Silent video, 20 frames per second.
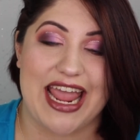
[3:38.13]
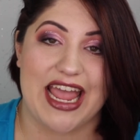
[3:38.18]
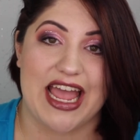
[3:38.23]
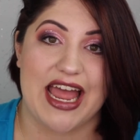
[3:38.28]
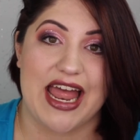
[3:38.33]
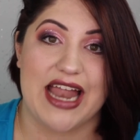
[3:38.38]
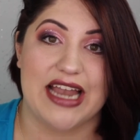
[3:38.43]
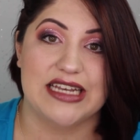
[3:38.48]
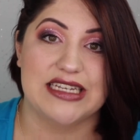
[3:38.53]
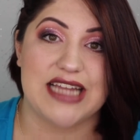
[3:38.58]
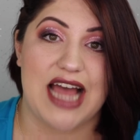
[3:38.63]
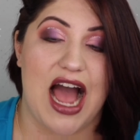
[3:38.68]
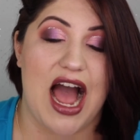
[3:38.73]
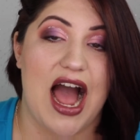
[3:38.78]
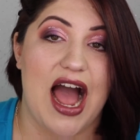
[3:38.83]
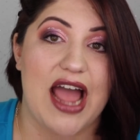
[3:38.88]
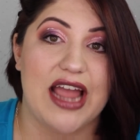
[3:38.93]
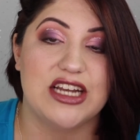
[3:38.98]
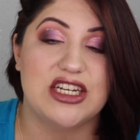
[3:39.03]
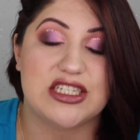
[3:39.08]
and
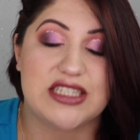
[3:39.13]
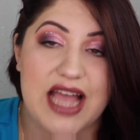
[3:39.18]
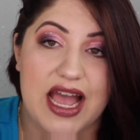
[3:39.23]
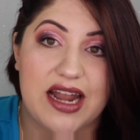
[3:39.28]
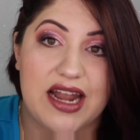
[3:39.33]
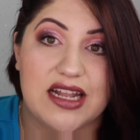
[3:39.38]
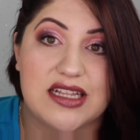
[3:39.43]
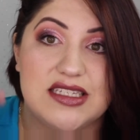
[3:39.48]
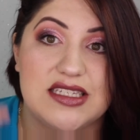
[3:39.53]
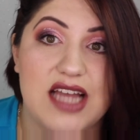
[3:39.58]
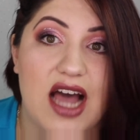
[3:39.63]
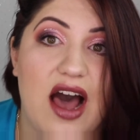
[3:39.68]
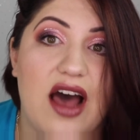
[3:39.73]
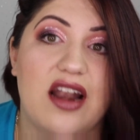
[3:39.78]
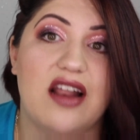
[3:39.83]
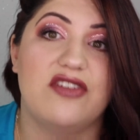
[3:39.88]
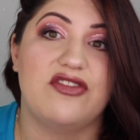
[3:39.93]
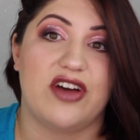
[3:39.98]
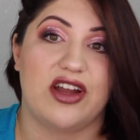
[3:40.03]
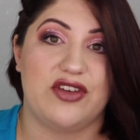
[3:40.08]
I just had a
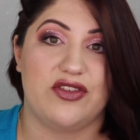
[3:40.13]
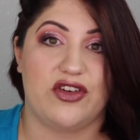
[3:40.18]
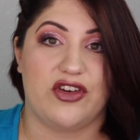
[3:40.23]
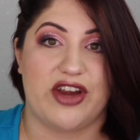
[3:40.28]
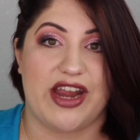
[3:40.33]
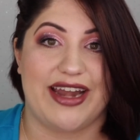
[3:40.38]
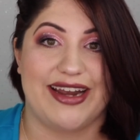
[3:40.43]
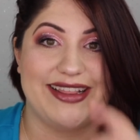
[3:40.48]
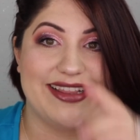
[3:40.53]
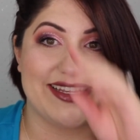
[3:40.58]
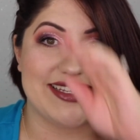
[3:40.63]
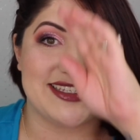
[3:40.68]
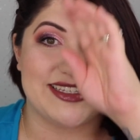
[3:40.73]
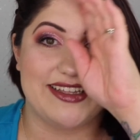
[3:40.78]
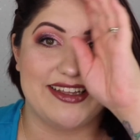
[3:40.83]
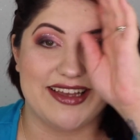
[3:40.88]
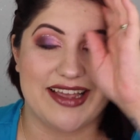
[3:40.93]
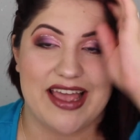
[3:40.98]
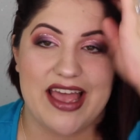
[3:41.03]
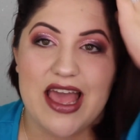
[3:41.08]
ton of fun creating this
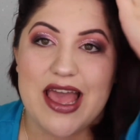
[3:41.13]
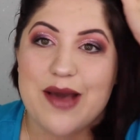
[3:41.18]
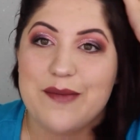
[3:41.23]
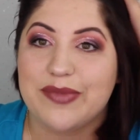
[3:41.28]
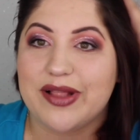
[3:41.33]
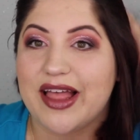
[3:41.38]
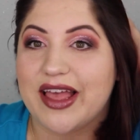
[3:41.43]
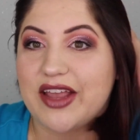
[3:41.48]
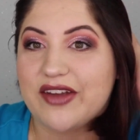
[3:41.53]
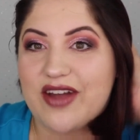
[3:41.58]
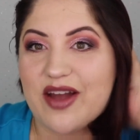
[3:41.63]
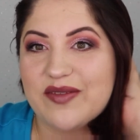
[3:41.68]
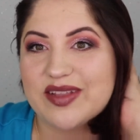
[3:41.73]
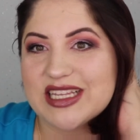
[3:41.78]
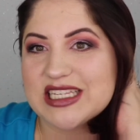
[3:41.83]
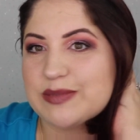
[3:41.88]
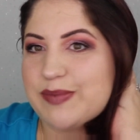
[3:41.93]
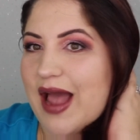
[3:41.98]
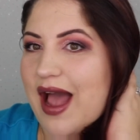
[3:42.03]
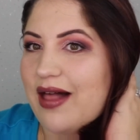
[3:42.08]
look, playing around with
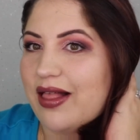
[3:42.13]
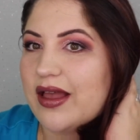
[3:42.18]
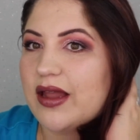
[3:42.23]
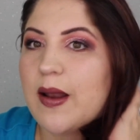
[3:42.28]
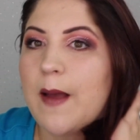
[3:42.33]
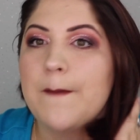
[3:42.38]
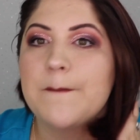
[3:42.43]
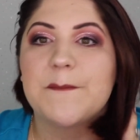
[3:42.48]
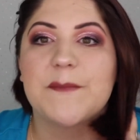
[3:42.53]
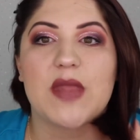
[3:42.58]
this palette.